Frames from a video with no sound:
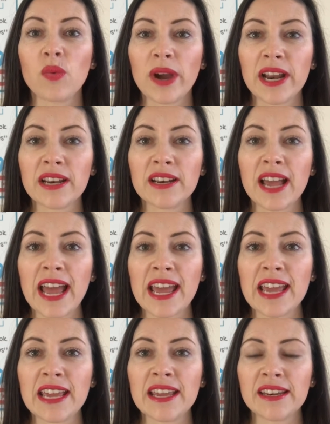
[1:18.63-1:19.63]
when
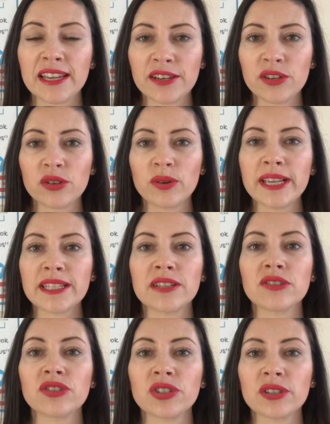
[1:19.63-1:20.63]
a needle is
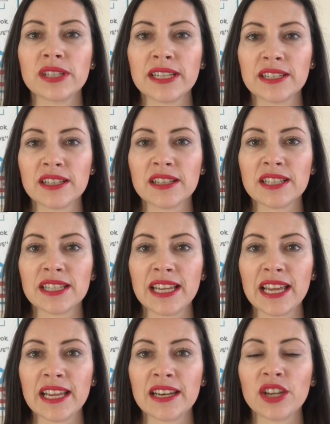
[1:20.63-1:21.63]
introduced into the
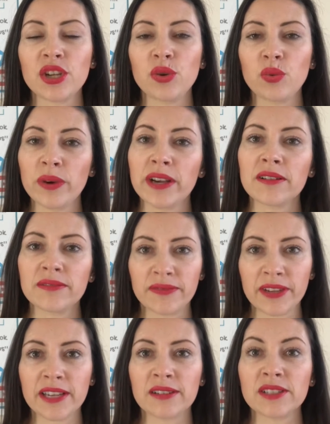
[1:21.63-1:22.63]
skin, you will
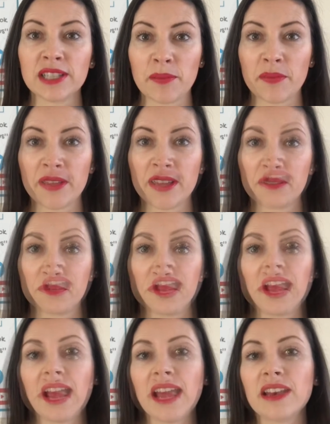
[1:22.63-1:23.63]
feel something.
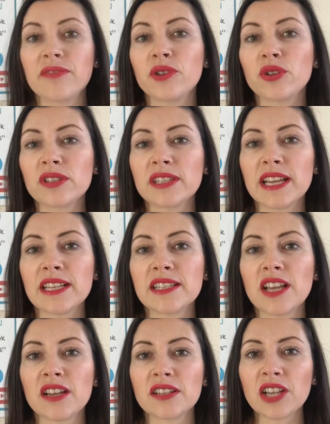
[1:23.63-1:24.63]
And of course, there's
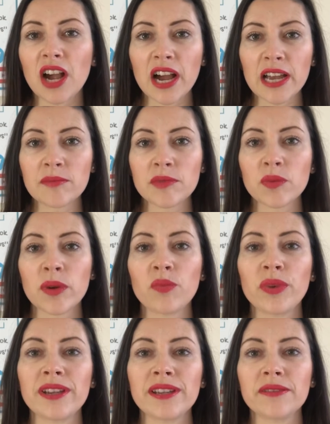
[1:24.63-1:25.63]
certain times when
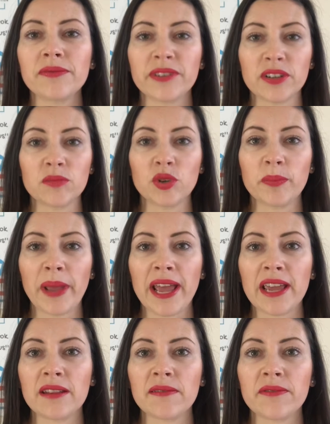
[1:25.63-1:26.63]
we feel more
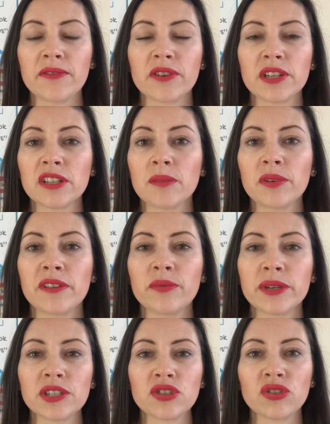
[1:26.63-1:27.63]
pain. For example, if
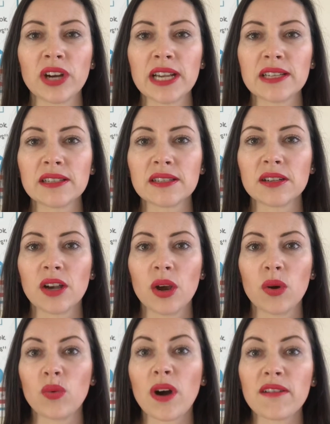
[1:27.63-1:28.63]
we're stressed,
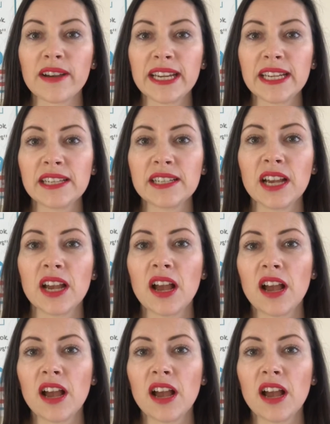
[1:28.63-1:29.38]
worried,